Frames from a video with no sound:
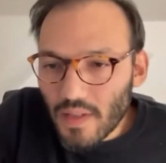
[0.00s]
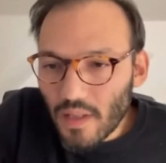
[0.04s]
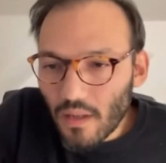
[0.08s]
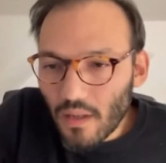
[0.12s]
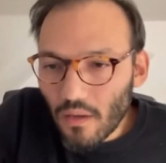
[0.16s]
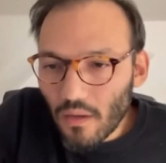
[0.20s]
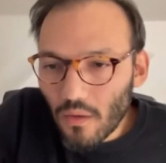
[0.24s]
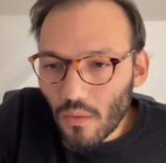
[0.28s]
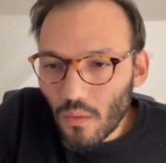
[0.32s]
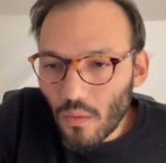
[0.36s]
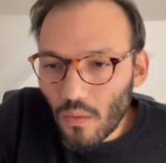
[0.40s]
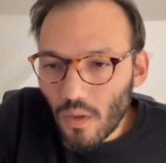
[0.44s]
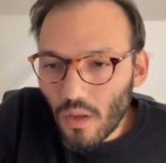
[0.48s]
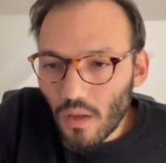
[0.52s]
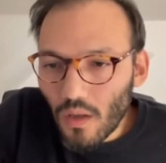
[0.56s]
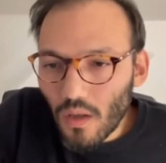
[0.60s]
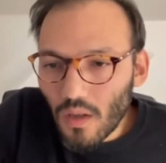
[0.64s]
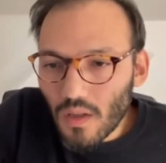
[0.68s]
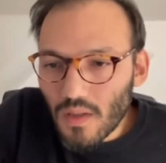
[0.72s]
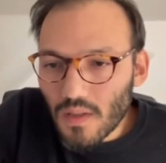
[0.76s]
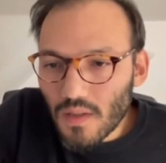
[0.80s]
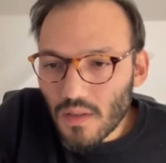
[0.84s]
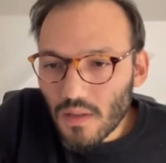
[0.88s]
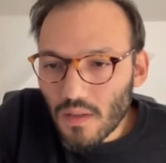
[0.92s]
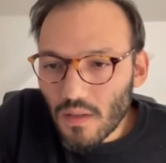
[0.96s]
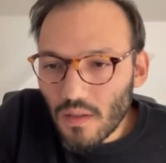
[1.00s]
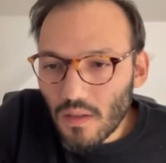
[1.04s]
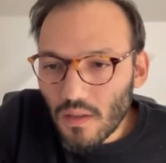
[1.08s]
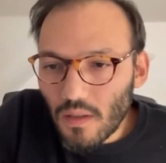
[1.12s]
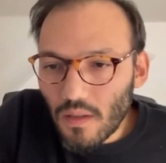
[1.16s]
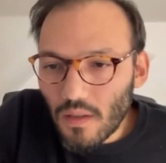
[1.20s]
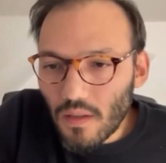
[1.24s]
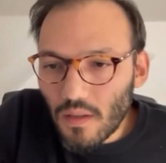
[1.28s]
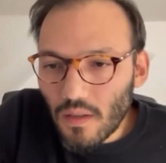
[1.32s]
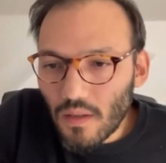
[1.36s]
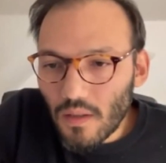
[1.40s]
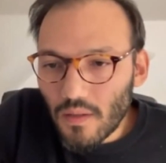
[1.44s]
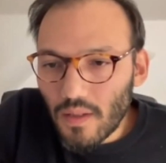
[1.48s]
second was
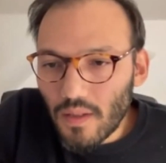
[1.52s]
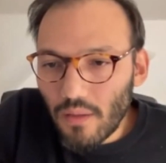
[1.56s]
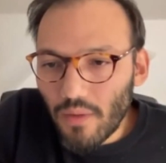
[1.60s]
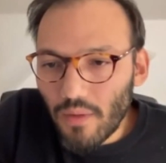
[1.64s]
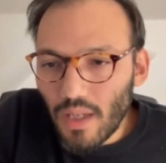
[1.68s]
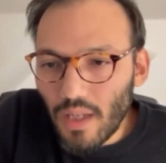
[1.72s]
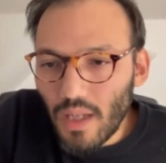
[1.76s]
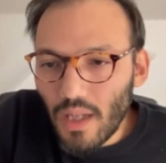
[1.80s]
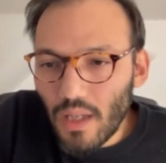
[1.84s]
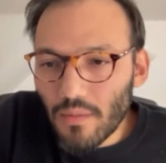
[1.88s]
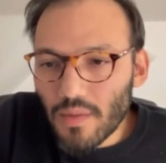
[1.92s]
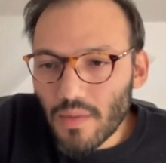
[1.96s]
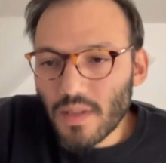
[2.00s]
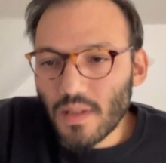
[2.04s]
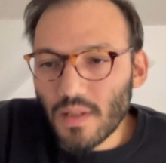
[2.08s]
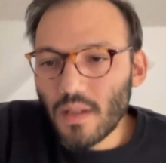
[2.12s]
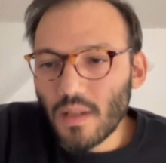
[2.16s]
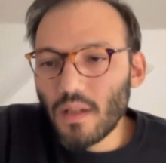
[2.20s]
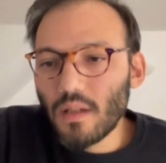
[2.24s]
the beliefs